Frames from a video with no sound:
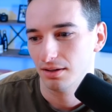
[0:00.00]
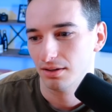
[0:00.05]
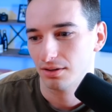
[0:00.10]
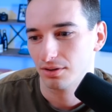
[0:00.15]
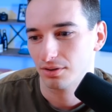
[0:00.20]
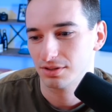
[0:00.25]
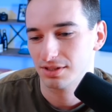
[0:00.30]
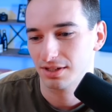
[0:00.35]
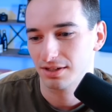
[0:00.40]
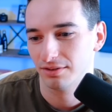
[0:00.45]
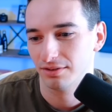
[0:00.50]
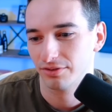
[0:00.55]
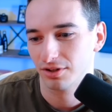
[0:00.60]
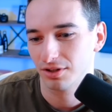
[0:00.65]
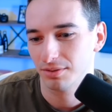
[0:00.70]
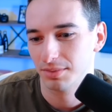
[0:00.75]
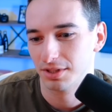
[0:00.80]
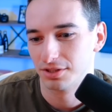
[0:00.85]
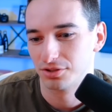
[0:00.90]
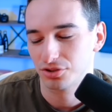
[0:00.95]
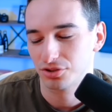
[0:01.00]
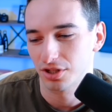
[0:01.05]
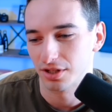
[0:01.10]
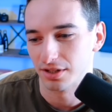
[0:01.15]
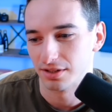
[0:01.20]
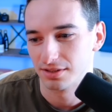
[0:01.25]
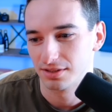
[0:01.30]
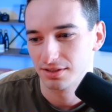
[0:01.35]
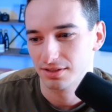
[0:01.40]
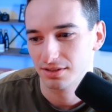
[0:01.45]
Or does it convert them to
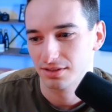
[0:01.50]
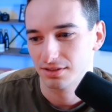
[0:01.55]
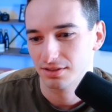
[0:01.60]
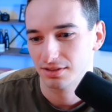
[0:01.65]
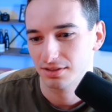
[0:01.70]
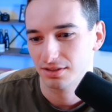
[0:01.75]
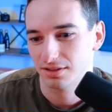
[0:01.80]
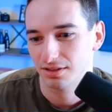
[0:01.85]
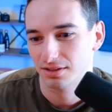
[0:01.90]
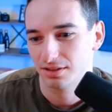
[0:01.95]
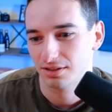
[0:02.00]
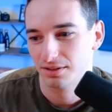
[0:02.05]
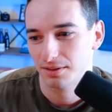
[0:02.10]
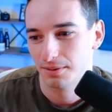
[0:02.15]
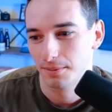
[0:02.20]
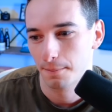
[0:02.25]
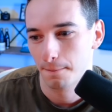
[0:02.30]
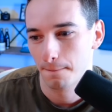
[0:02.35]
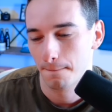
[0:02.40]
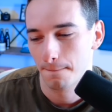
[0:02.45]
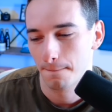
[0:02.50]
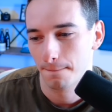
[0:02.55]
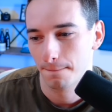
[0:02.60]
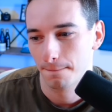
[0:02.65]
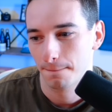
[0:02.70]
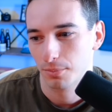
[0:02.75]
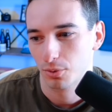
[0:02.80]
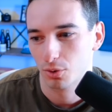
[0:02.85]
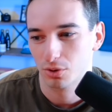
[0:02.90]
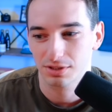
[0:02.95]
strings?
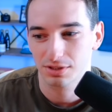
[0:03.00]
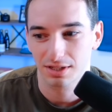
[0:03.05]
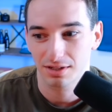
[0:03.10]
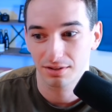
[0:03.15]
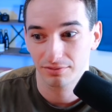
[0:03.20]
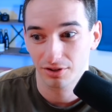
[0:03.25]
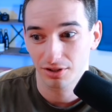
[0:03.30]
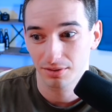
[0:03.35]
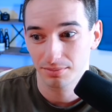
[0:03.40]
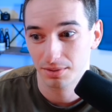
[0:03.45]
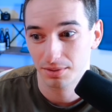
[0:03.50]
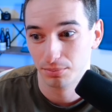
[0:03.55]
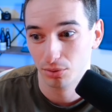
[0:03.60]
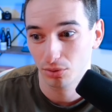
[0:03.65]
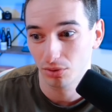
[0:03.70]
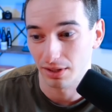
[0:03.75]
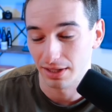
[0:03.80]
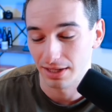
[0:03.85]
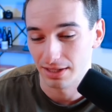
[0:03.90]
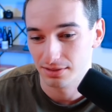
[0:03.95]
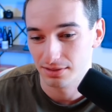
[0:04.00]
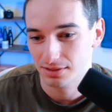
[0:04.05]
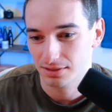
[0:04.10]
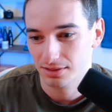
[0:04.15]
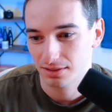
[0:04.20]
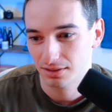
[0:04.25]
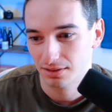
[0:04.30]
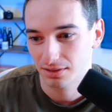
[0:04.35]
Or does it convert them to Booleans?